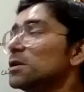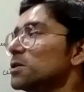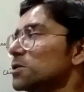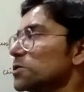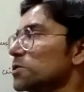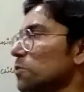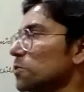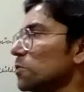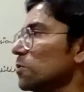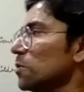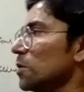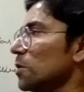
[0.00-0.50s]

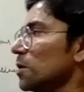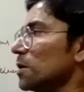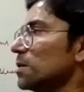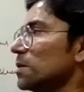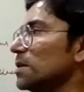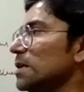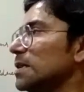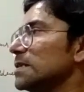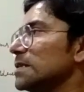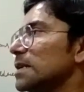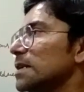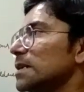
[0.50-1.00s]
So
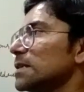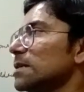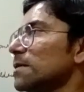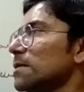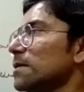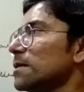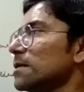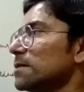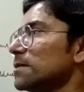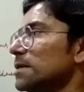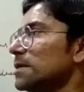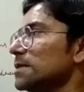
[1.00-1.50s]
these are
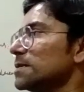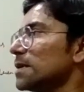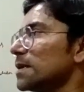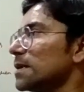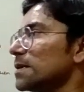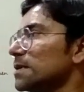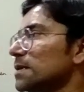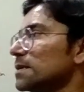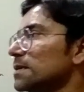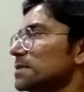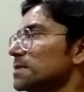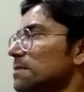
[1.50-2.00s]

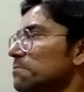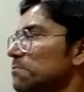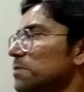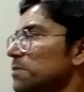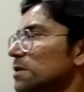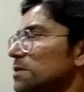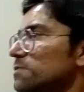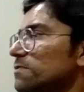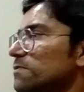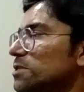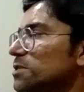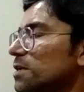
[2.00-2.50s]
the
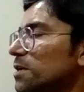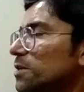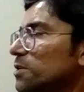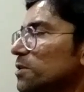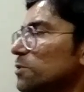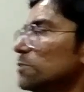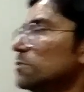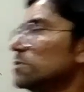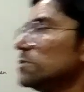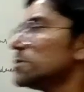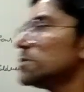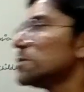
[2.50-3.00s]
symbols which are
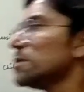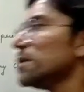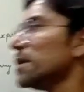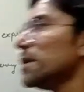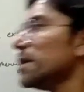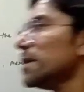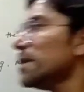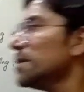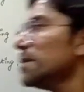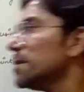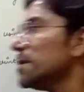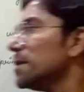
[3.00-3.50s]
used
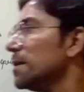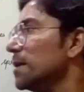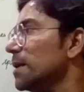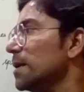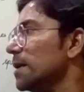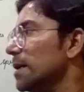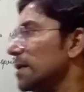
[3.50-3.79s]
in it.